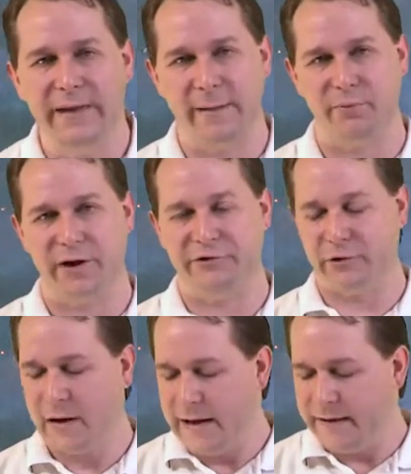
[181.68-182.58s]
that
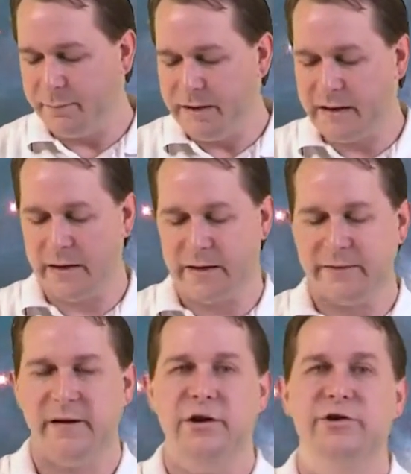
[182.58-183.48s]
pressure is
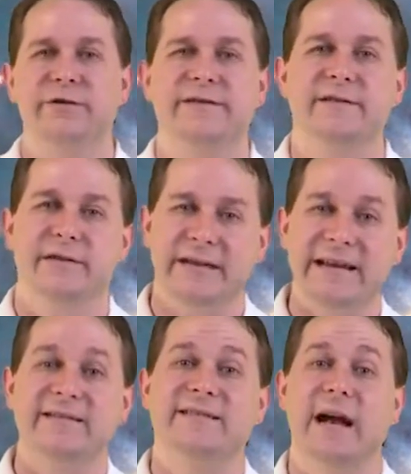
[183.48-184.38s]
because
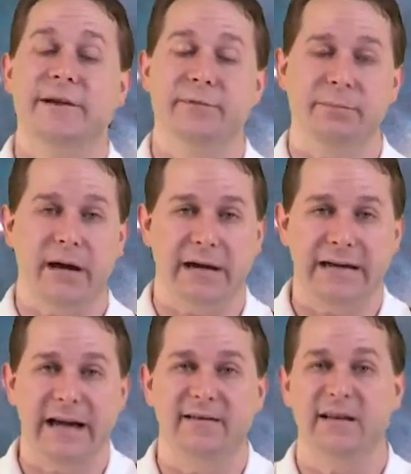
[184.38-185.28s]
the inside of your
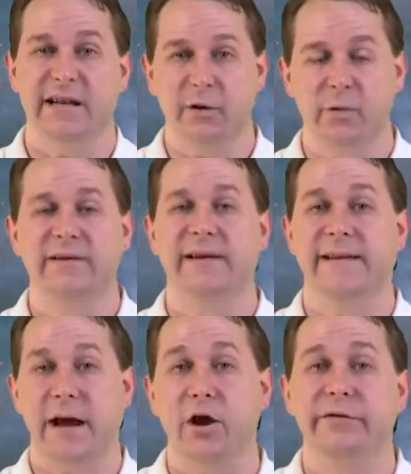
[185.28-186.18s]
body has liquids,
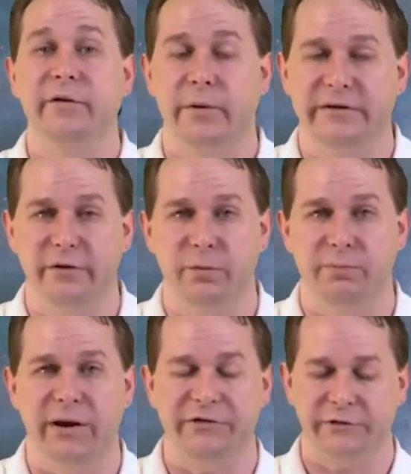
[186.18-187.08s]
and they also exert
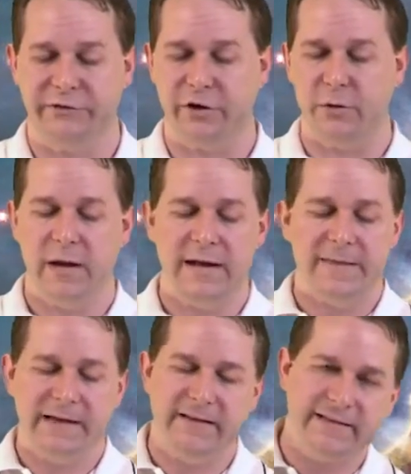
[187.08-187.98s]
pressure. So
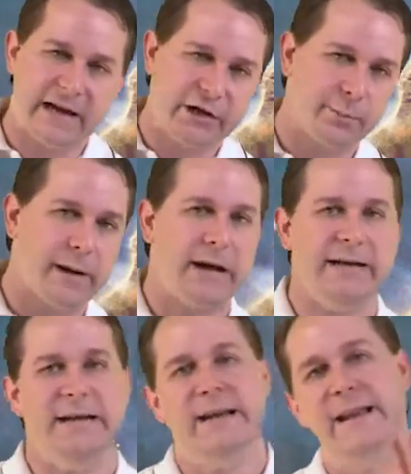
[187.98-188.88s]
the inside of your
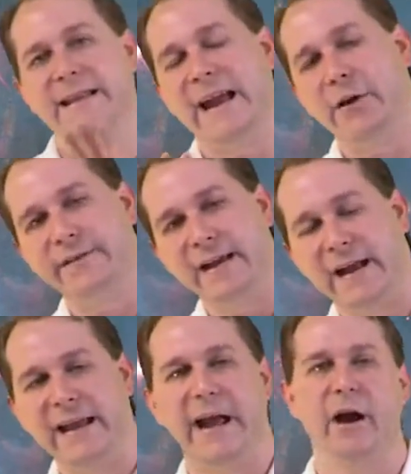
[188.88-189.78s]
body and the
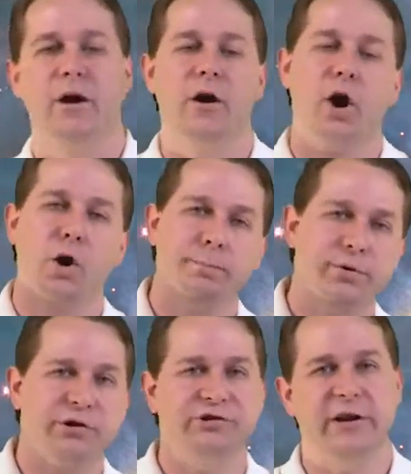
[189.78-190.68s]
outside air are
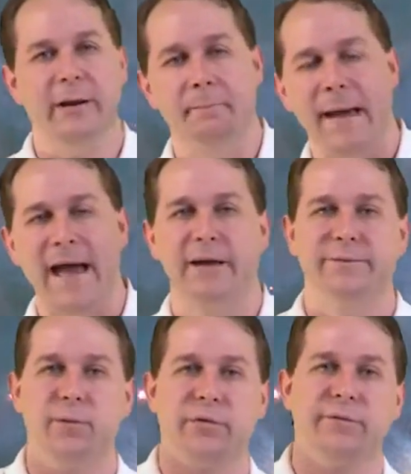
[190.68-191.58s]
pushing back
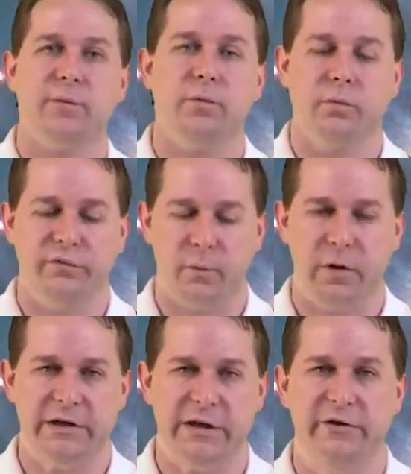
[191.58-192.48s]
and forth to
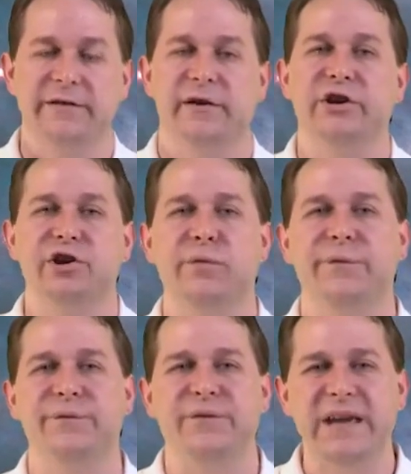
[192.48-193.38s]
one another, and so you don't
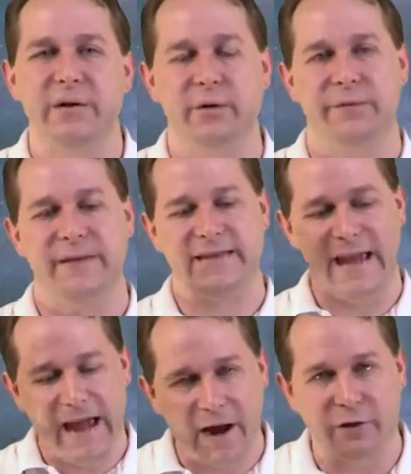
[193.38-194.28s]
feel that
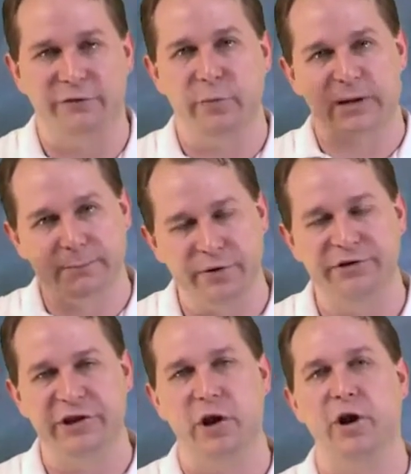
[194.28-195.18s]
the air is really
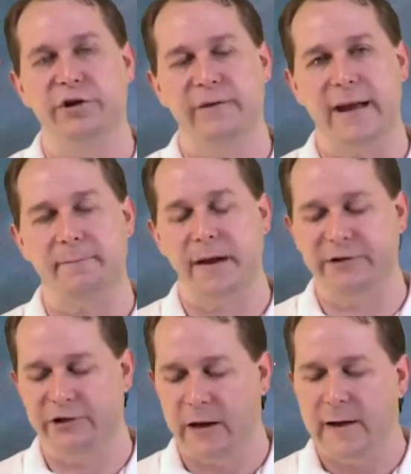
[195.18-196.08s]
pushing on you that
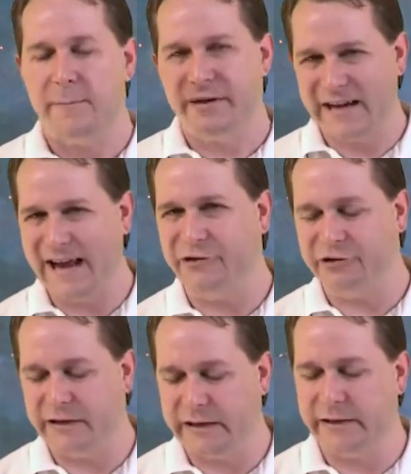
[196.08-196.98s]
much, but it
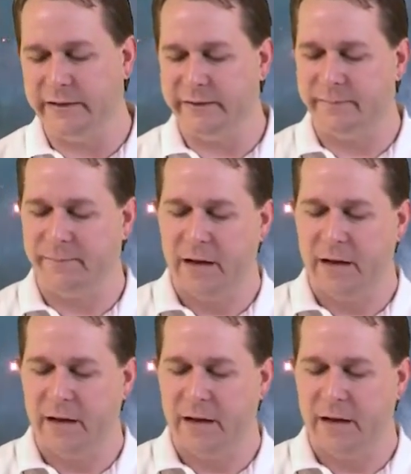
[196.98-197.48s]
actually is.